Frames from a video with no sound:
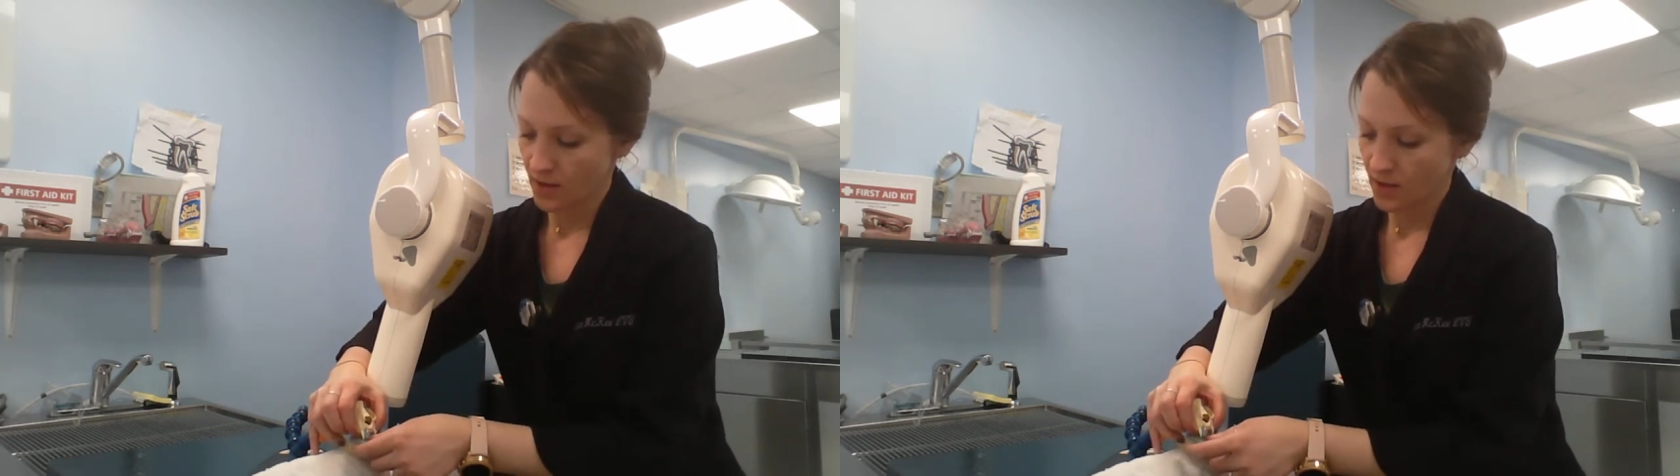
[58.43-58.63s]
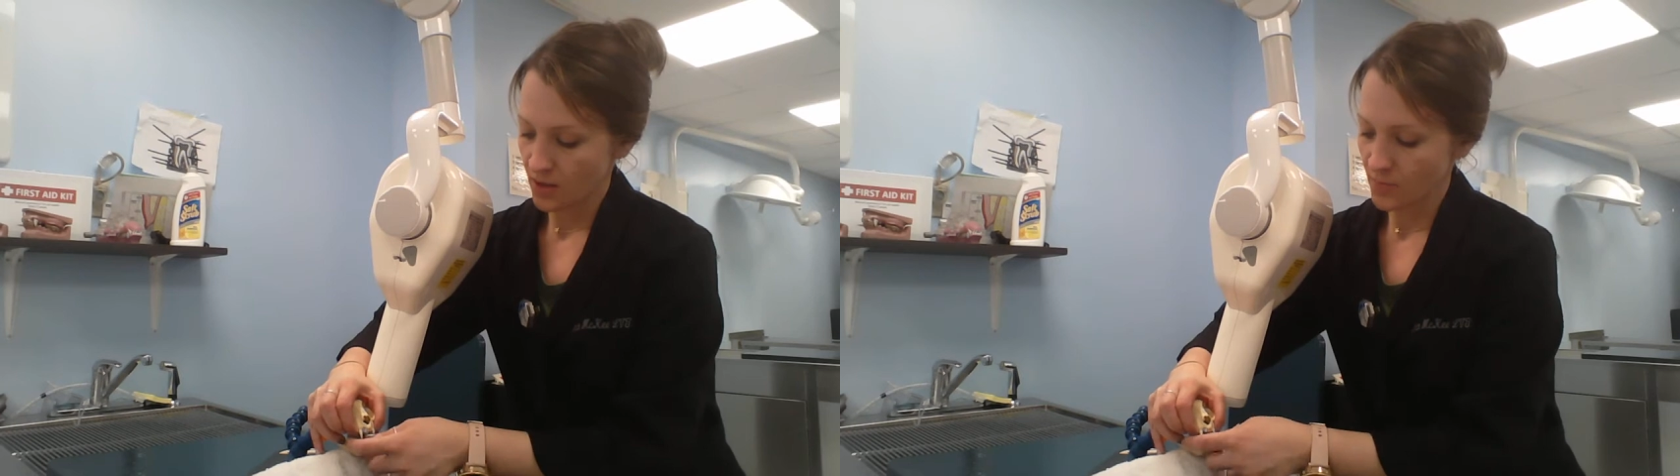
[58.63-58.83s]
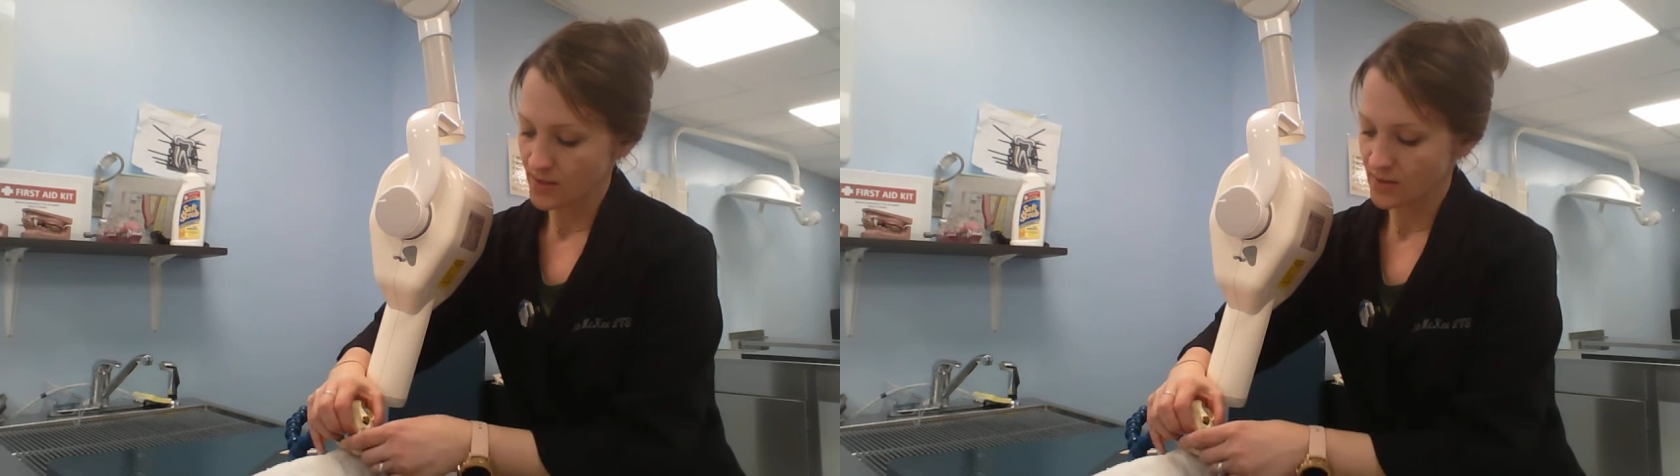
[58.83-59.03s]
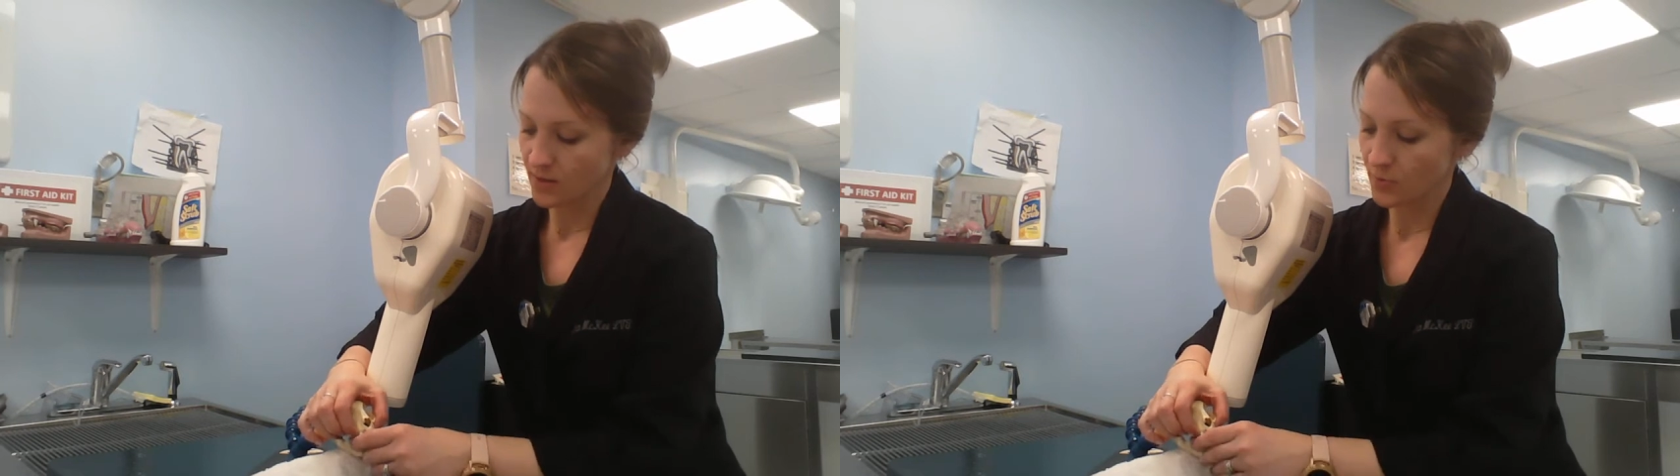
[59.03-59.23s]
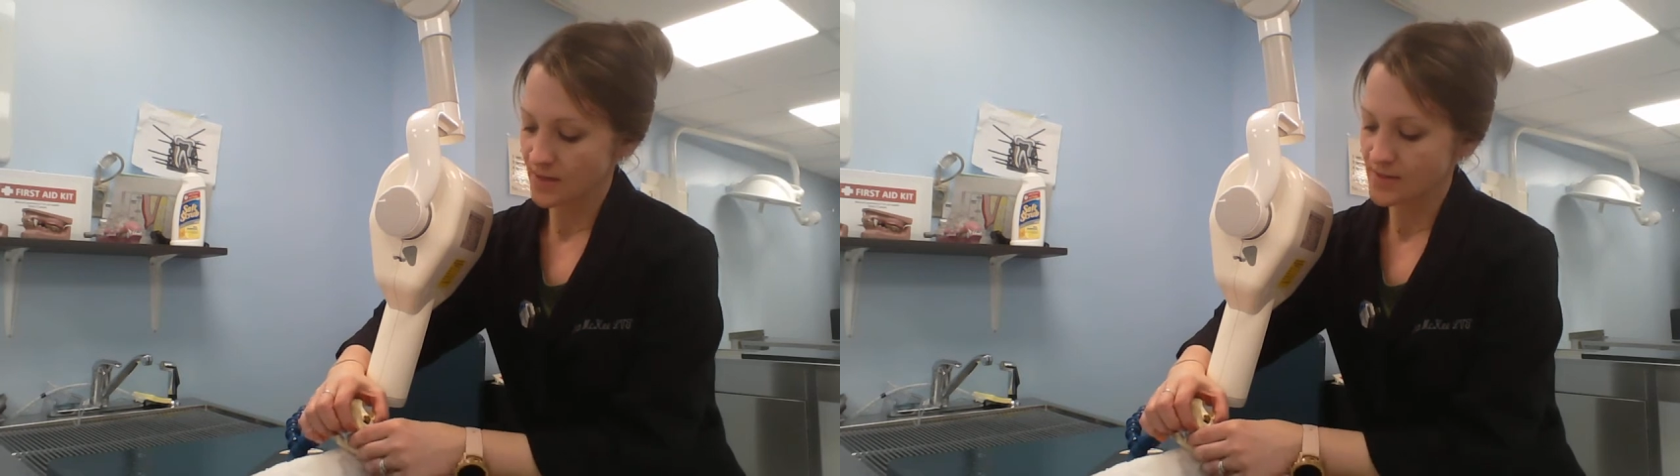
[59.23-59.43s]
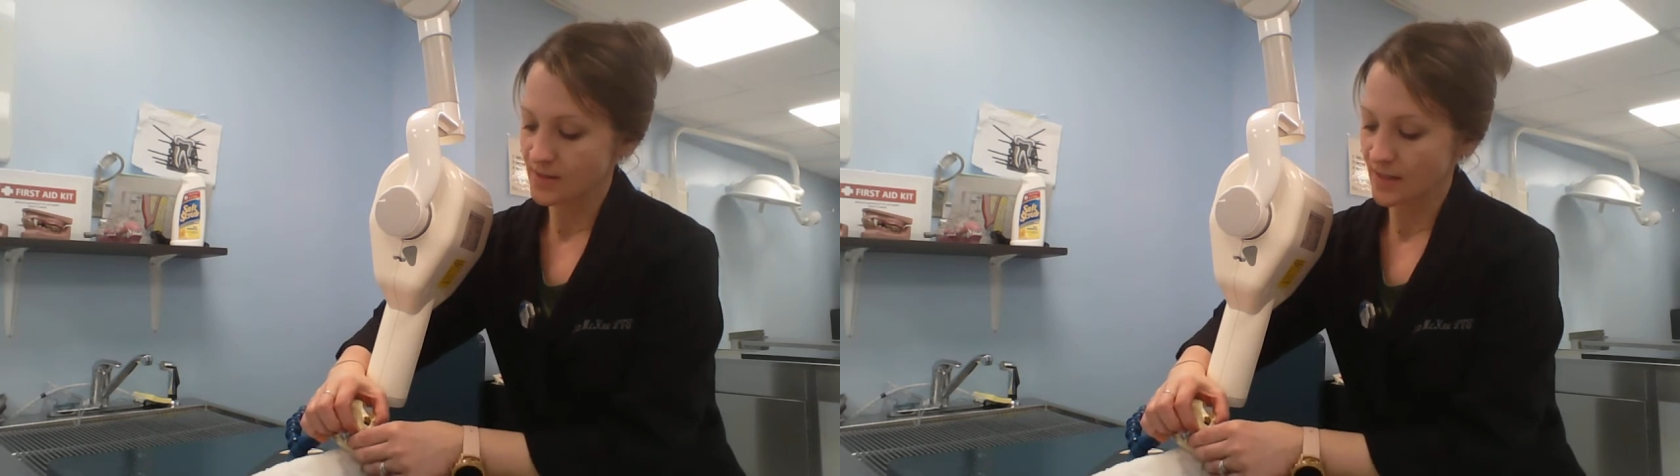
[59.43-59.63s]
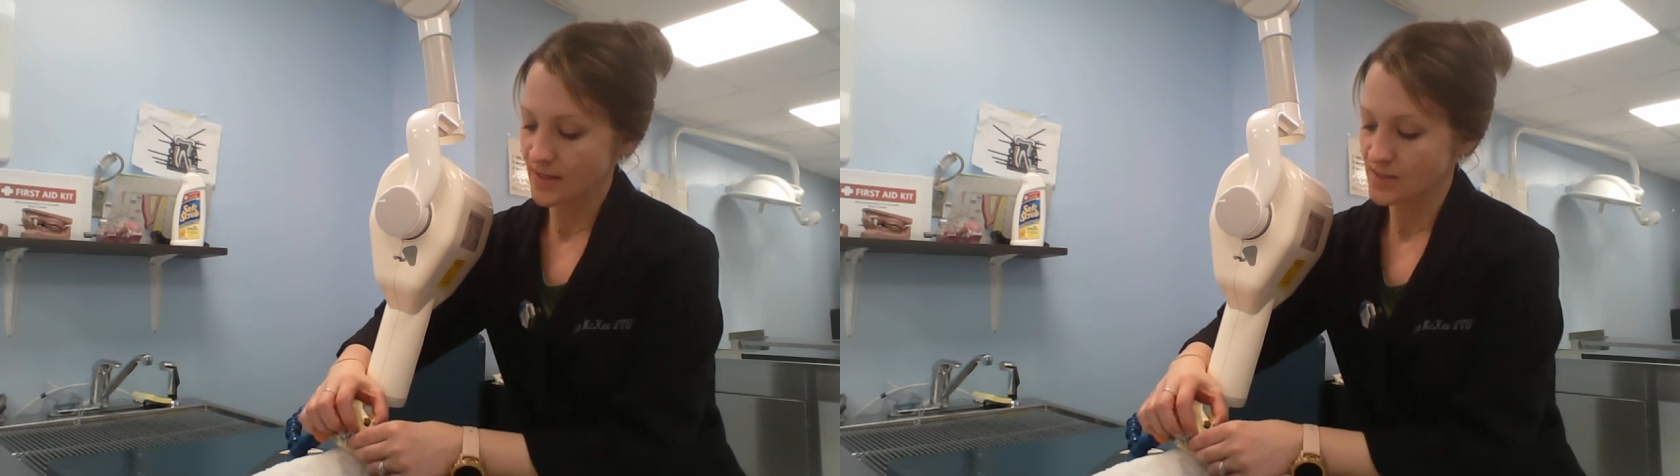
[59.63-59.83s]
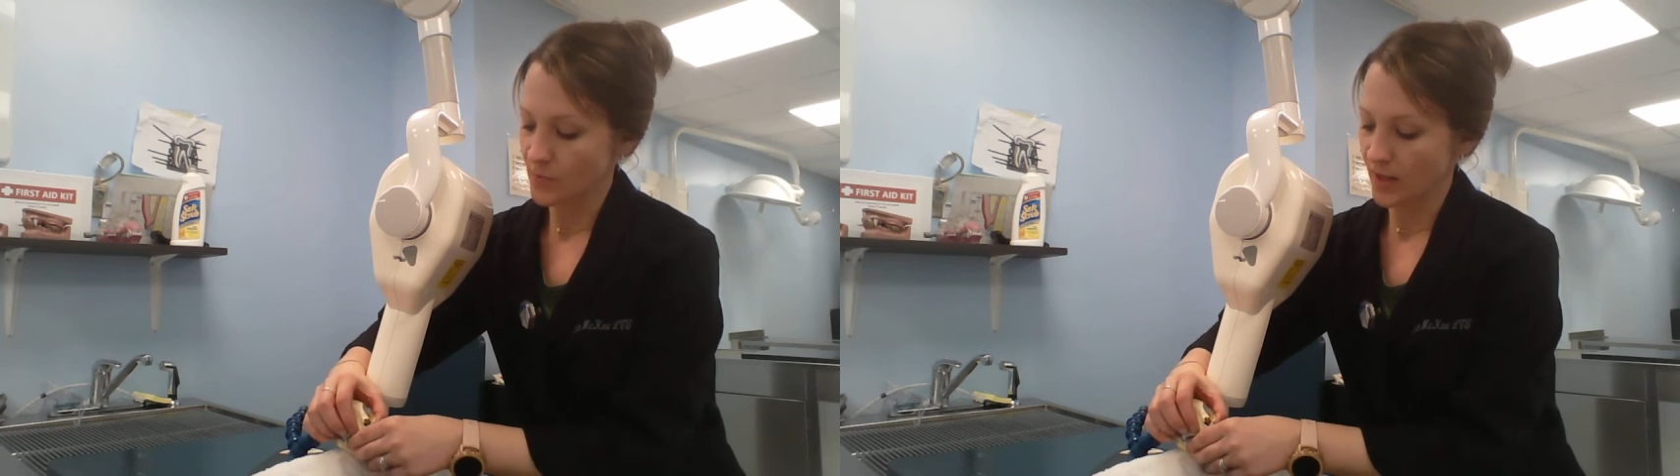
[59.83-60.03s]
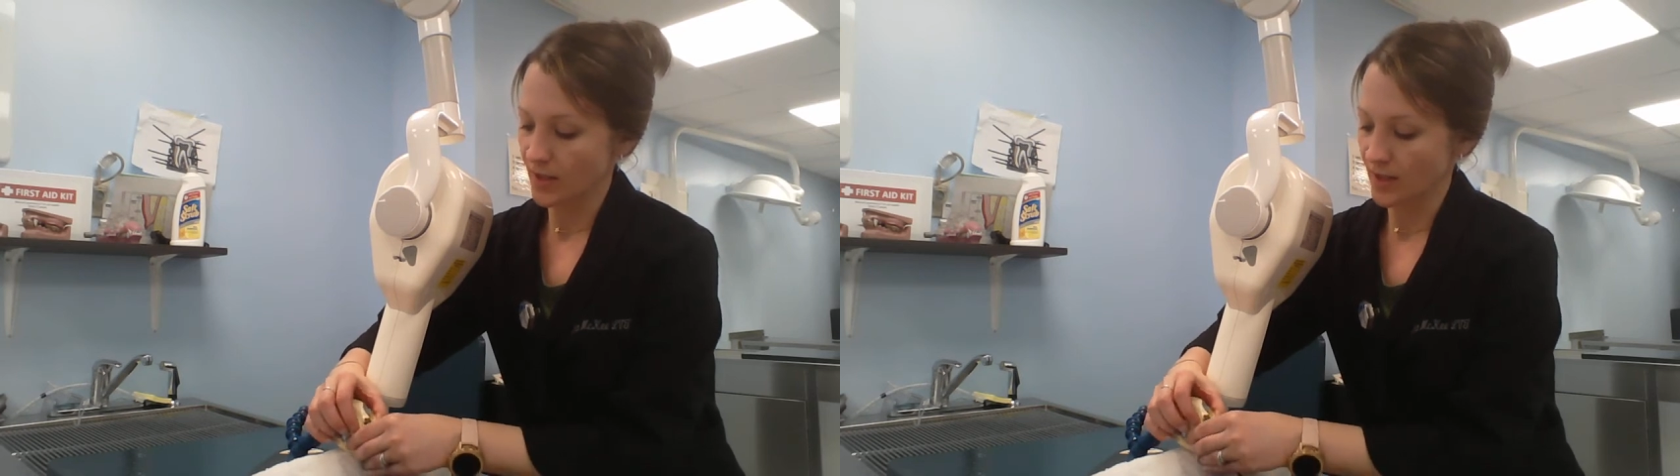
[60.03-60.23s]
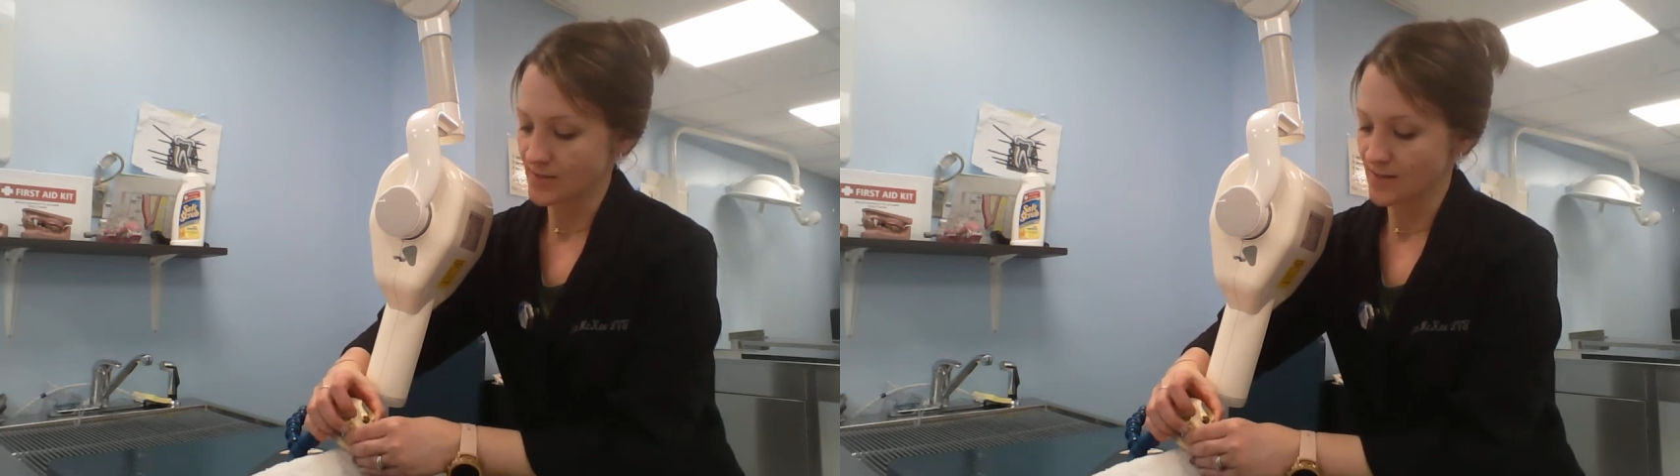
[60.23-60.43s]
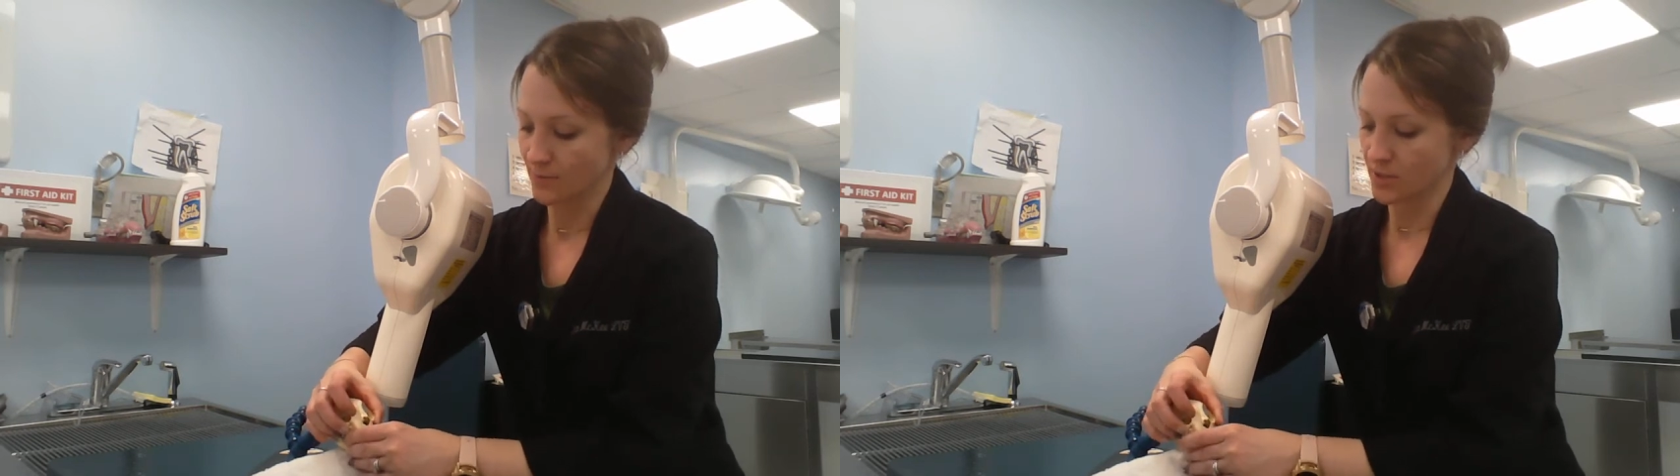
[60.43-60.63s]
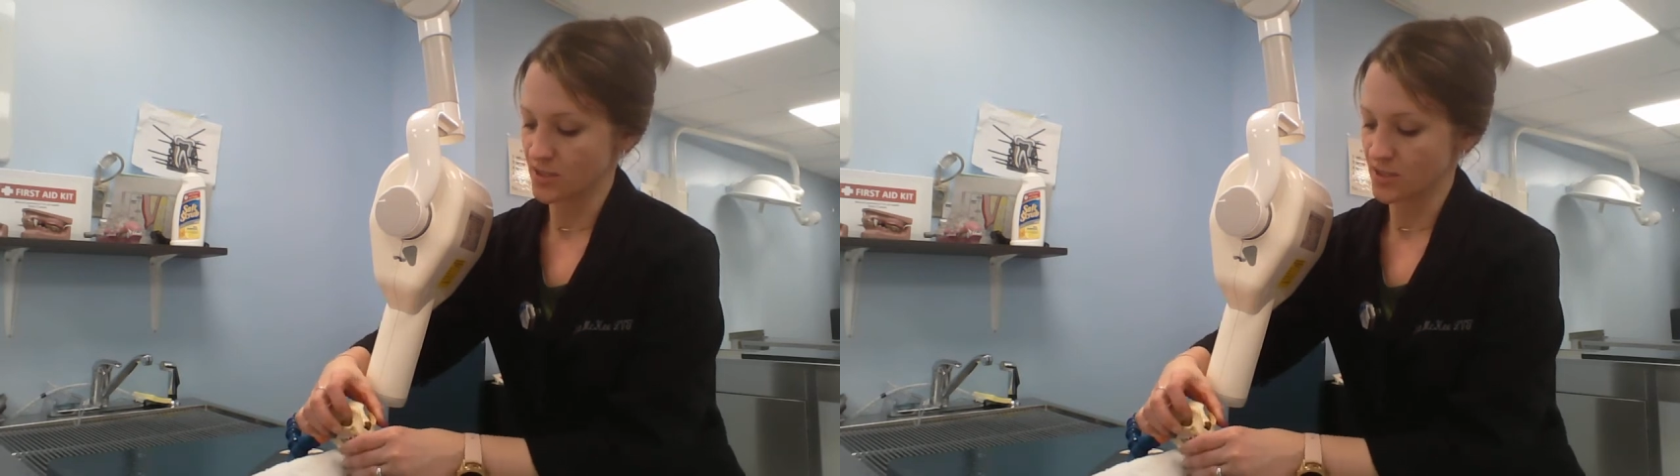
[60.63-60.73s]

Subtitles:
and basically place it like he's biting on a sandwich.